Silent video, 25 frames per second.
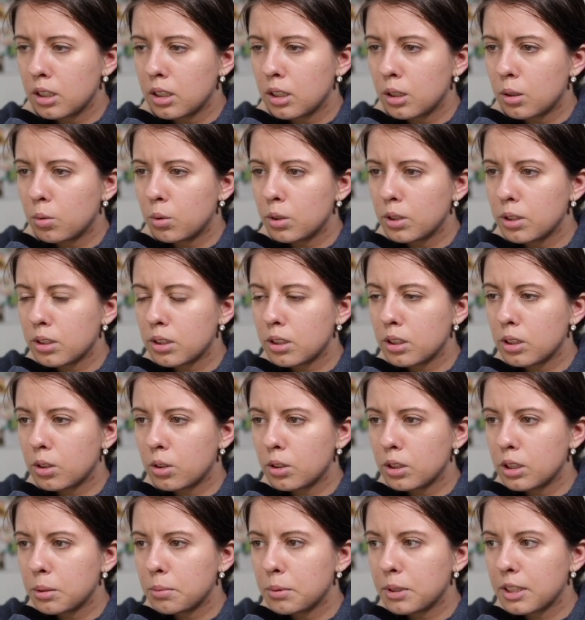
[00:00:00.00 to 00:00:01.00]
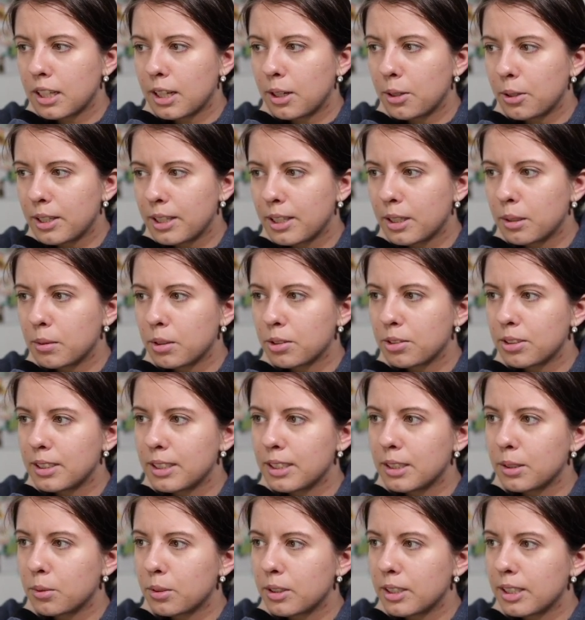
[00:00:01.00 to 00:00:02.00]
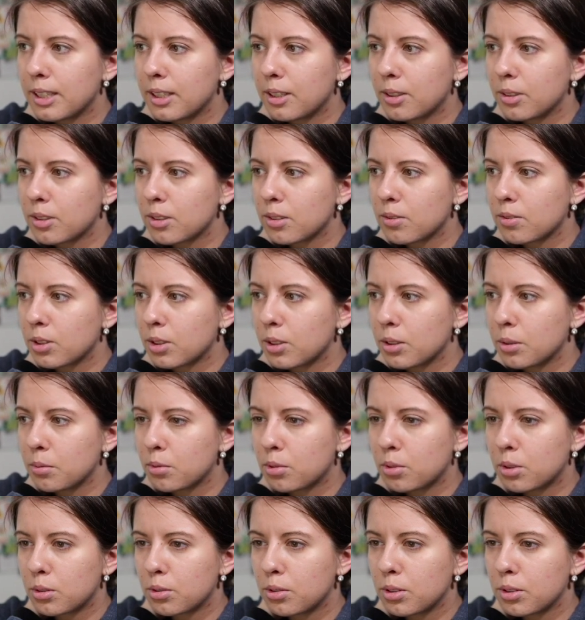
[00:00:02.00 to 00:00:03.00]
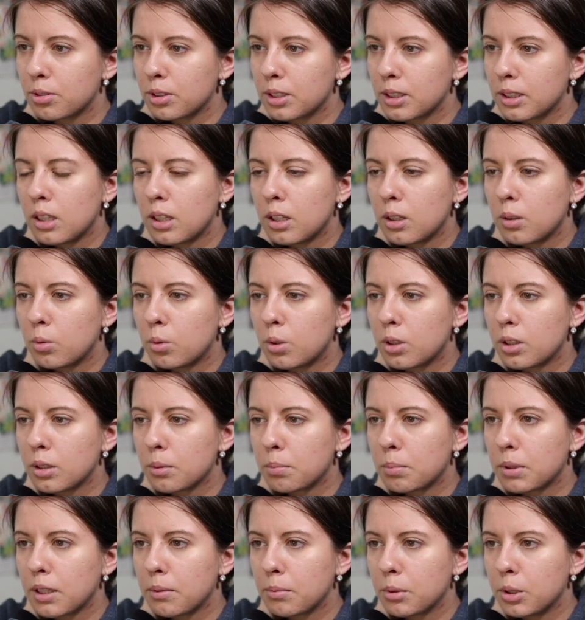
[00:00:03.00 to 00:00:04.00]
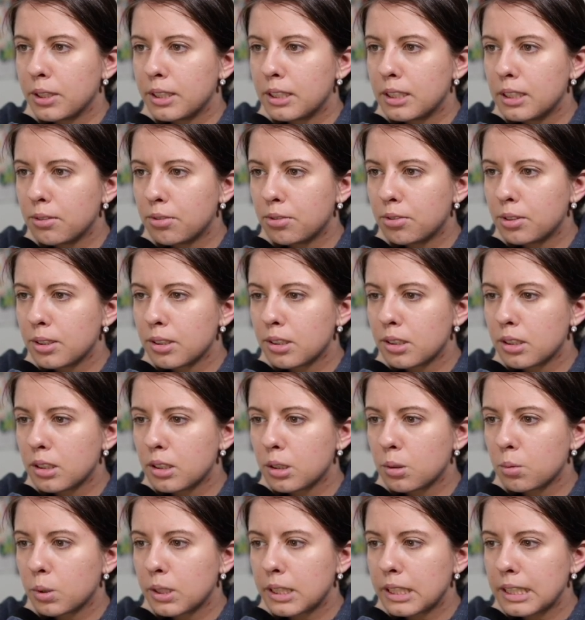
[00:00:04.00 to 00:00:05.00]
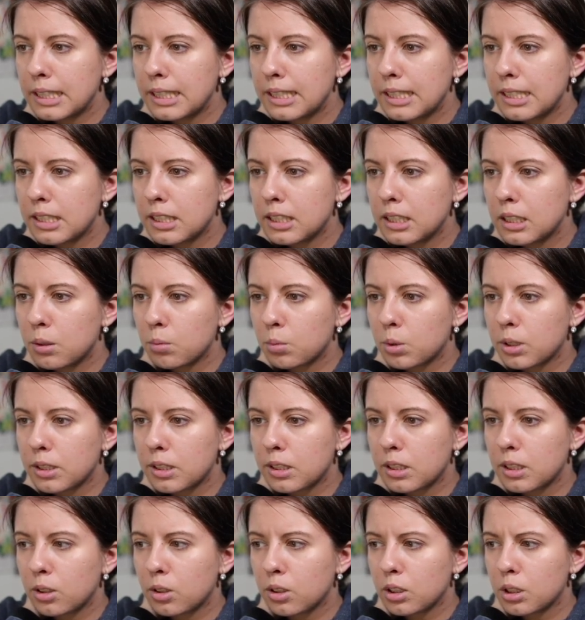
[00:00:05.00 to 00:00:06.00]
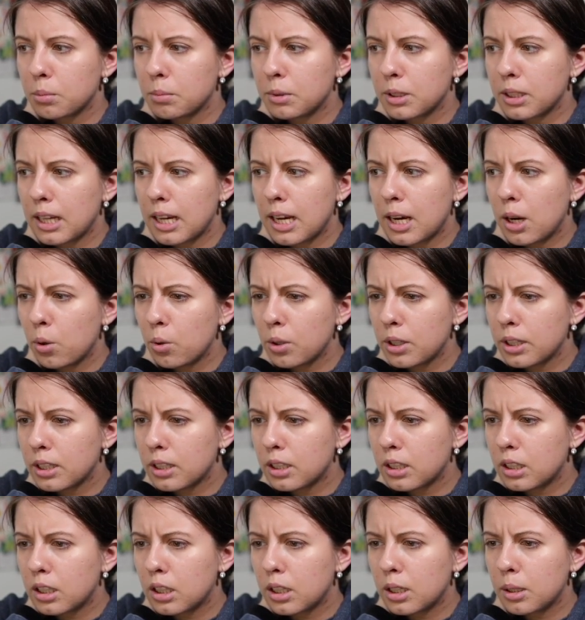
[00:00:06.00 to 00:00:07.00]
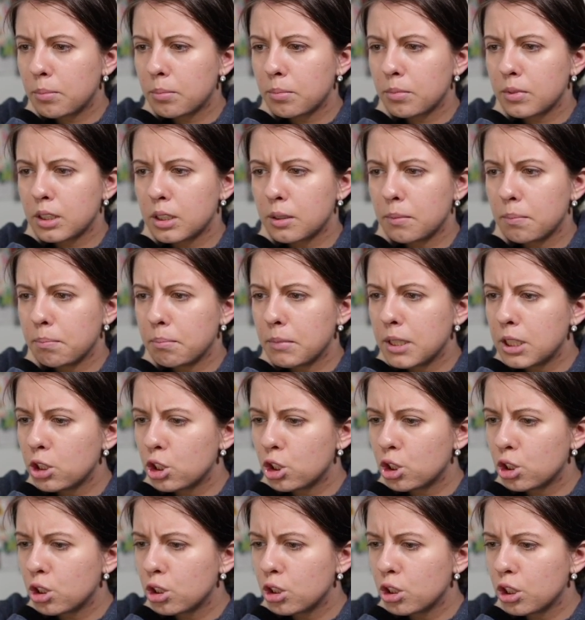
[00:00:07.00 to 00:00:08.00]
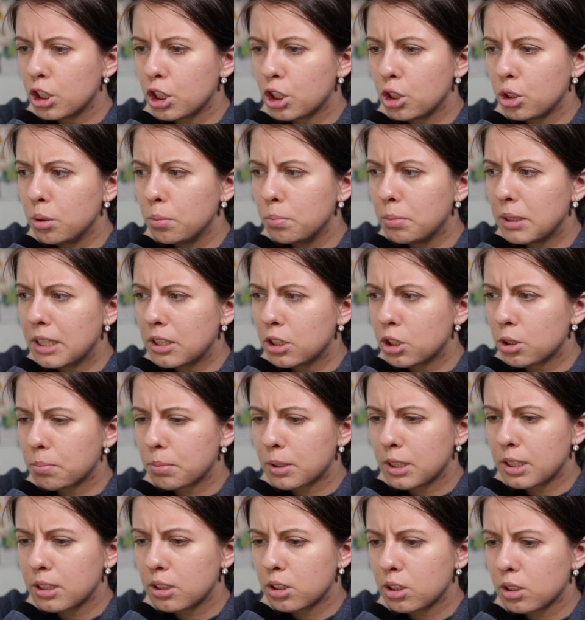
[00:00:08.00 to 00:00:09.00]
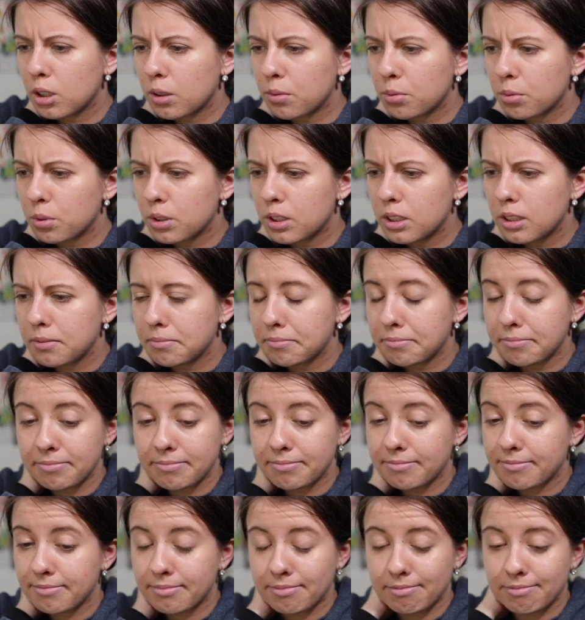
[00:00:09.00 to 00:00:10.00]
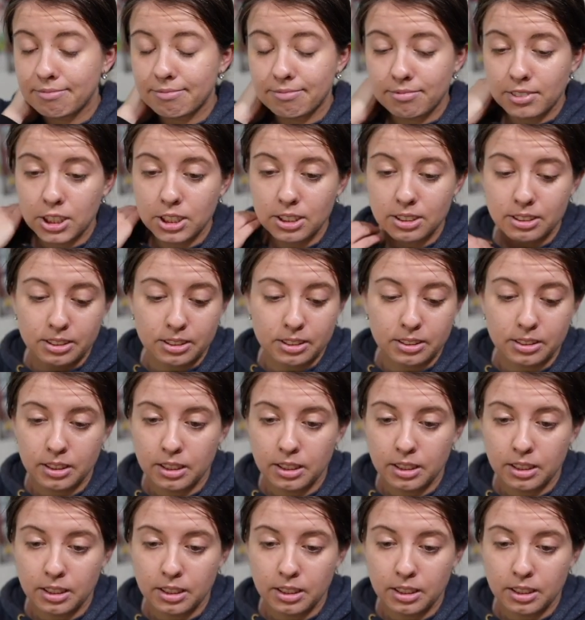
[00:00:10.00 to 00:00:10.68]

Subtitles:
What is the ultimate outcome of data warehouse? Volume 450. What are the primary differences? What is it? What is the ultimate outcome? Dimension, cube, enterprise software. Jeez.